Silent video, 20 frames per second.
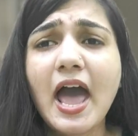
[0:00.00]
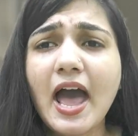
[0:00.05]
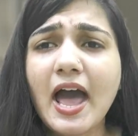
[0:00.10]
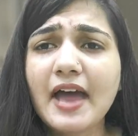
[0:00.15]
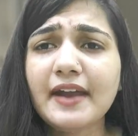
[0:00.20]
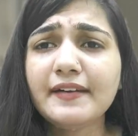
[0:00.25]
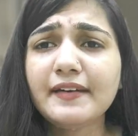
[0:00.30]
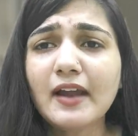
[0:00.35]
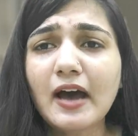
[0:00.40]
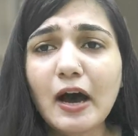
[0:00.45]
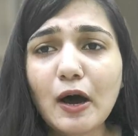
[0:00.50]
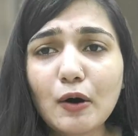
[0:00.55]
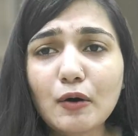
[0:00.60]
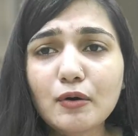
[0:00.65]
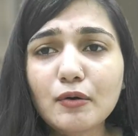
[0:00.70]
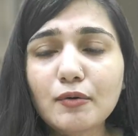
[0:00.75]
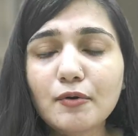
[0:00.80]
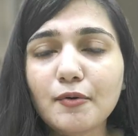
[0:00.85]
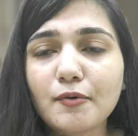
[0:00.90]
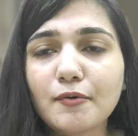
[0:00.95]
and
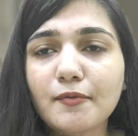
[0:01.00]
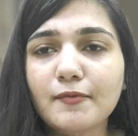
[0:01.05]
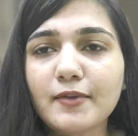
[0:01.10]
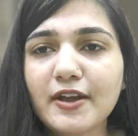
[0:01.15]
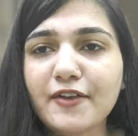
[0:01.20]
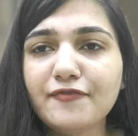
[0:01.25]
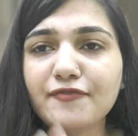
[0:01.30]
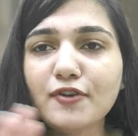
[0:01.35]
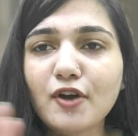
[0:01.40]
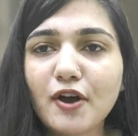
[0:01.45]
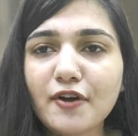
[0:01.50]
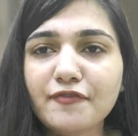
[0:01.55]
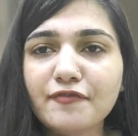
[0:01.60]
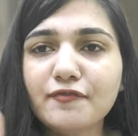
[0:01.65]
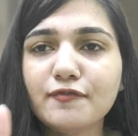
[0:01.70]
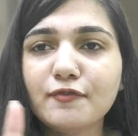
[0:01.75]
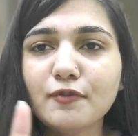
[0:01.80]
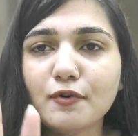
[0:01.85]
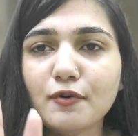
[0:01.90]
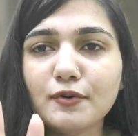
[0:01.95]
now if your
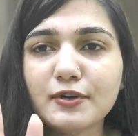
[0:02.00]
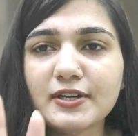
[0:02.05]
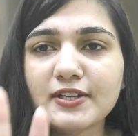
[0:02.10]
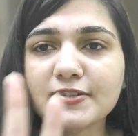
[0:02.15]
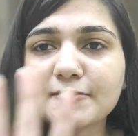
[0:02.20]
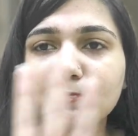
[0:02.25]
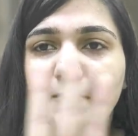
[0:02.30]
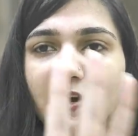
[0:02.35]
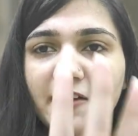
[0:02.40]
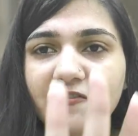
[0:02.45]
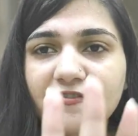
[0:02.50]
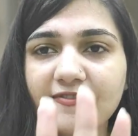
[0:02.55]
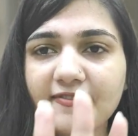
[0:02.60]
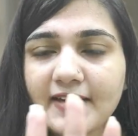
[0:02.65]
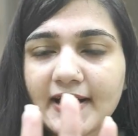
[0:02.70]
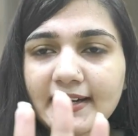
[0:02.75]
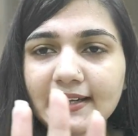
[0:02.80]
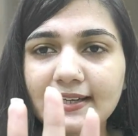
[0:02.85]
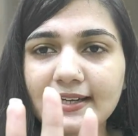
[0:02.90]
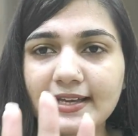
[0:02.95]
phone is
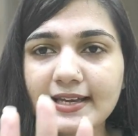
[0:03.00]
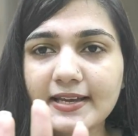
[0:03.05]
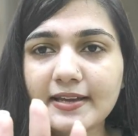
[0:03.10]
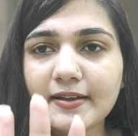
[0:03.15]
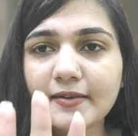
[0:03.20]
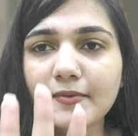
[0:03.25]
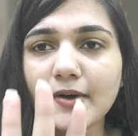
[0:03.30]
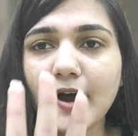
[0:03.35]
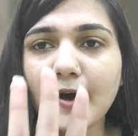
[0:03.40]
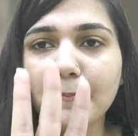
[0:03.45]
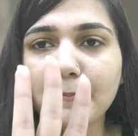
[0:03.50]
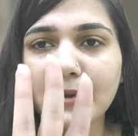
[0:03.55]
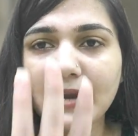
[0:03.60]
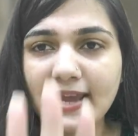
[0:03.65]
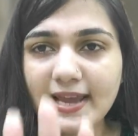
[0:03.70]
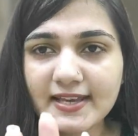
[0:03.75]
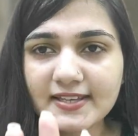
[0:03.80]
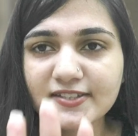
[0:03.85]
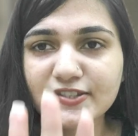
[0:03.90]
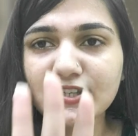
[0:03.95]
perfectly uh,
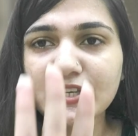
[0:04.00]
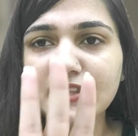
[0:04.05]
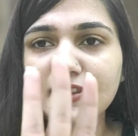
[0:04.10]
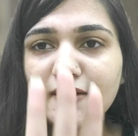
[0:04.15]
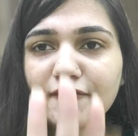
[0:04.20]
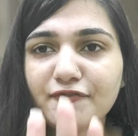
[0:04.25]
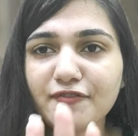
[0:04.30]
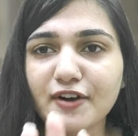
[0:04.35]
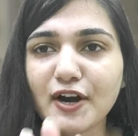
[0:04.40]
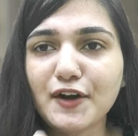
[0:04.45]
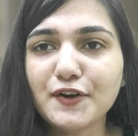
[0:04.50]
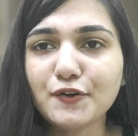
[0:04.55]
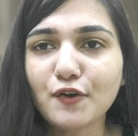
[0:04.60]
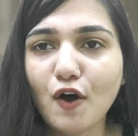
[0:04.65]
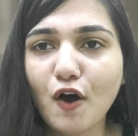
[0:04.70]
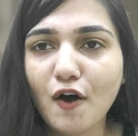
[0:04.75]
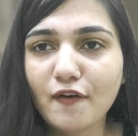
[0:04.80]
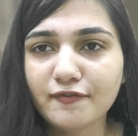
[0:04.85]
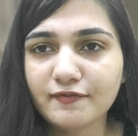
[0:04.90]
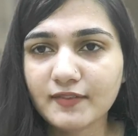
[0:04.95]
placed in the front
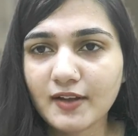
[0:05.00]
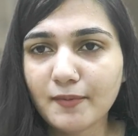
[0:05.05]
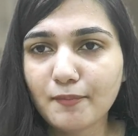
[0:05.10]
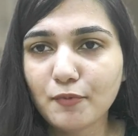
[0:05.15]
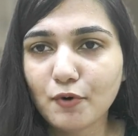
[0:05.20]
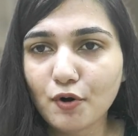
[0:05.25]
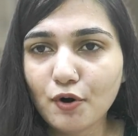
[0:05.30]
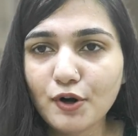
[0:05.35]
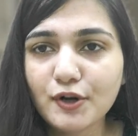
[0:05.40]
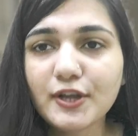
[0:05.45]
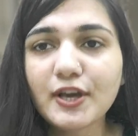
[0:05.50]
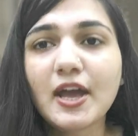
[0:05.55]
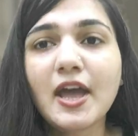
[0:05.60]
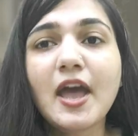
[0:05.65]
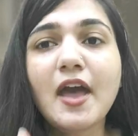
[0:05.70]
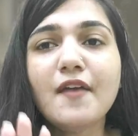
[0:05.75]
of the board,